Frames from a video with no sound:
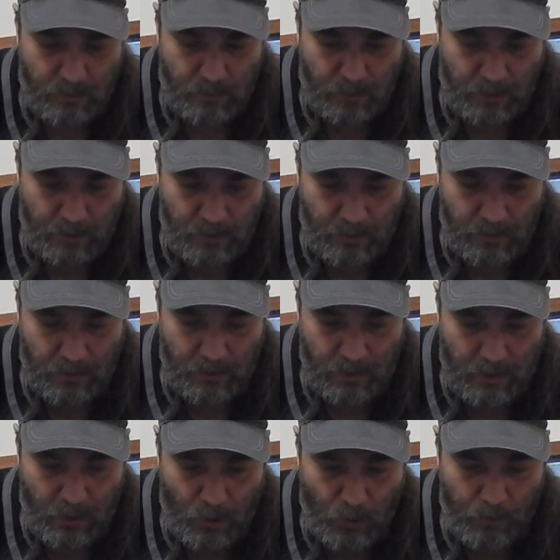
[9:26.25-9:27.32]
And I
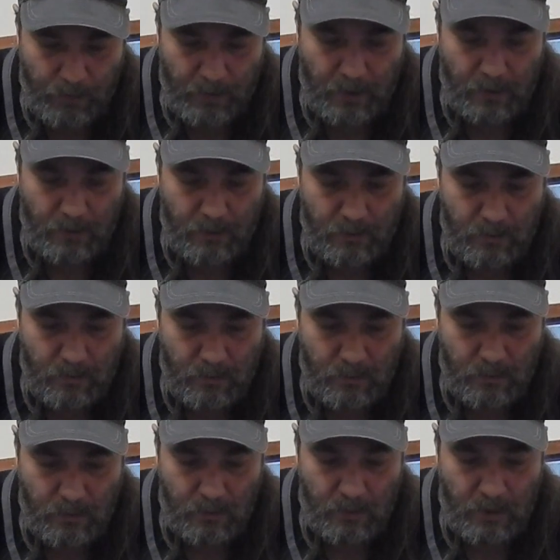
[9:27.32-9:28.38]
hope that
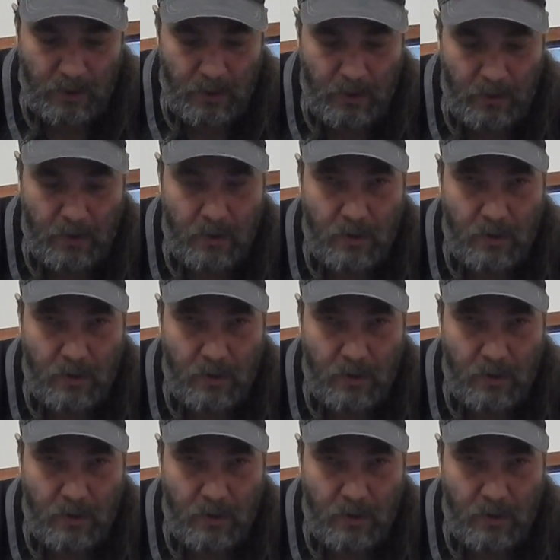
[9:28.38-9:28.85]
they